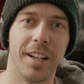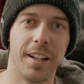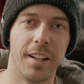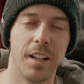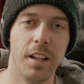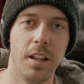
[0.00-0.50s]

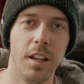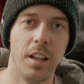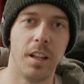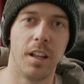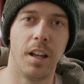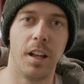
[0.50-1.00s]
Canada.
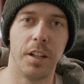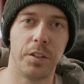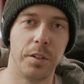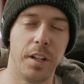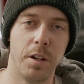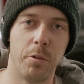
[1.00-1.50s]

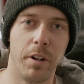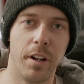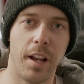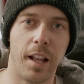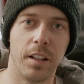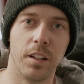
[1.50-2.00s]
Today we're
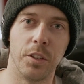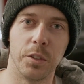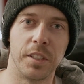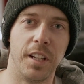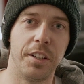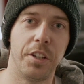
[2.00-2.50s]
at Auto
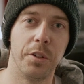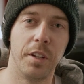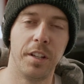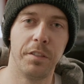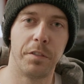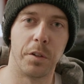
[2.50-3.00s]
Select Tuning
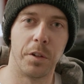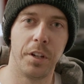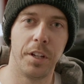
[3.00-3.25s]
for